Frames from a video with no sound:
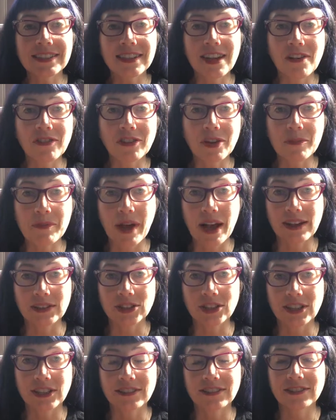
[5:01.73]

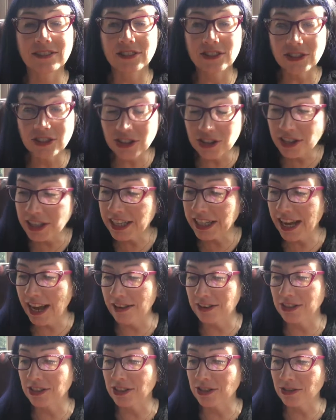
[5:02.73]
self-compassion, learning
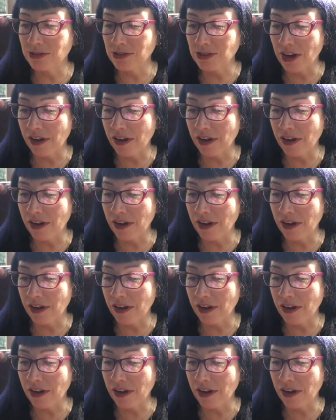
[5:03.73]
how to do